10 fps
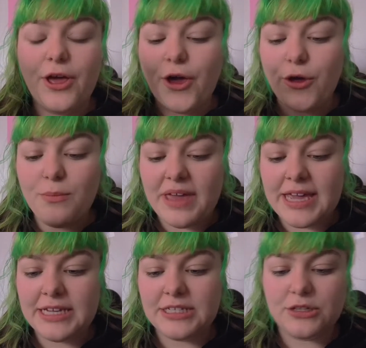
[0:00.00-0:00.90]

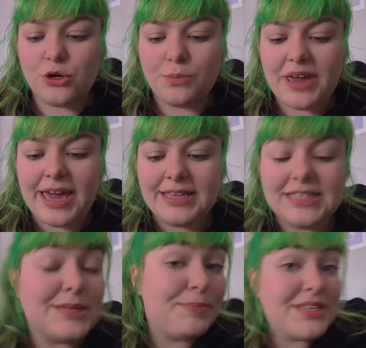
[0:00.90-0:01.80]
homemade cupcakes.
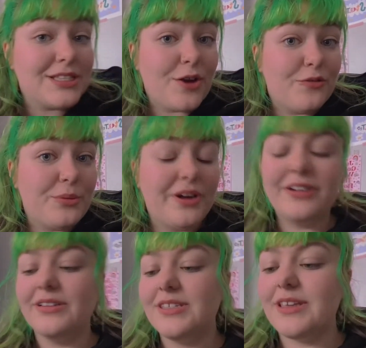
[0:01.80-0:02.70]
It's a Biscoff
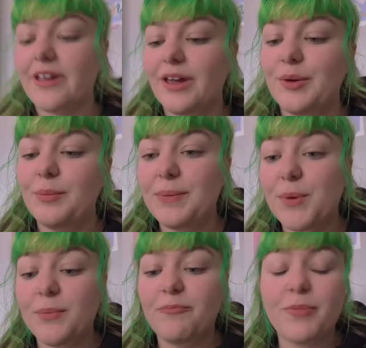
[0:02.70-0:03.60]
one. So me and
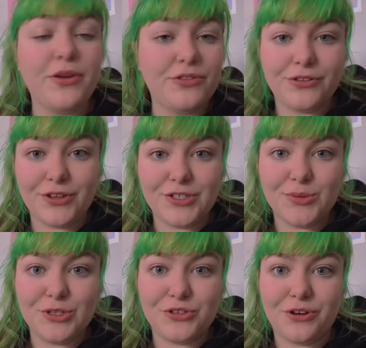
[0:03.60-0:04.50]
Mum have both got those
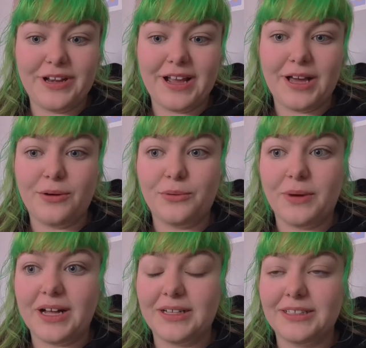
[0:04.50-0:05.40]
to enjoy now
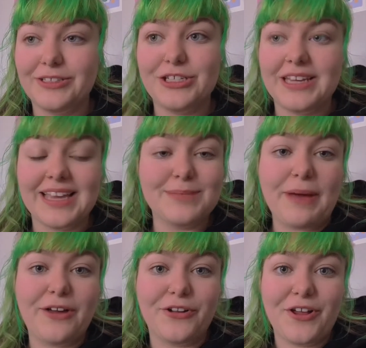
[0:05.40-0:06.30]
while she gets
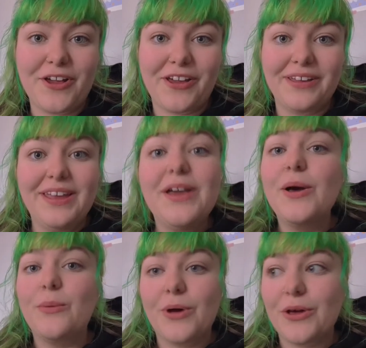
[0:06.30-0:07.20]
back on her
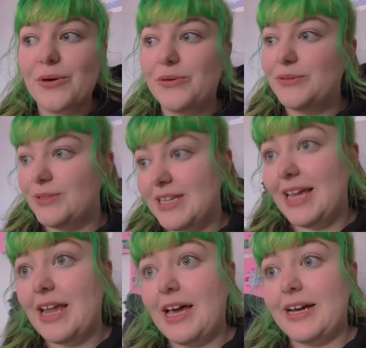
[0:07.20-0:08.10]
work calls
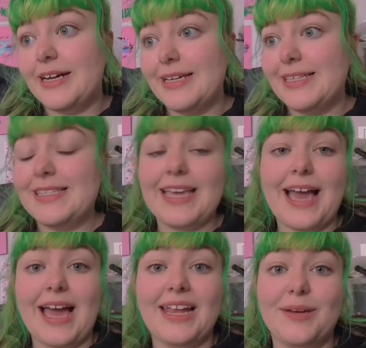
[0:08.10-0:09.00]
and I sit
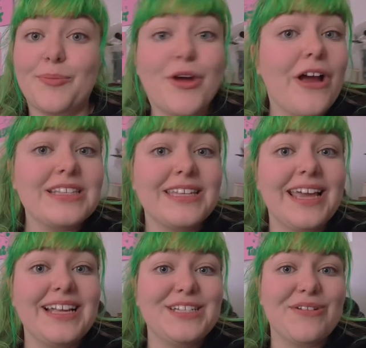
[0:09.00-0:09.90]
and
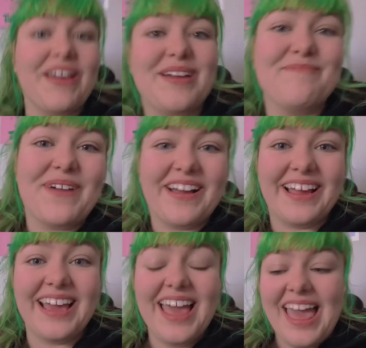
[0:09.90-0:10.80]
procrastinate doing
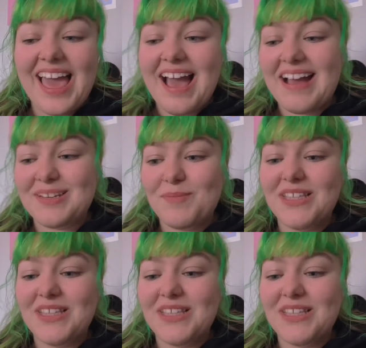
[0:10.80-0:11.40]
my admin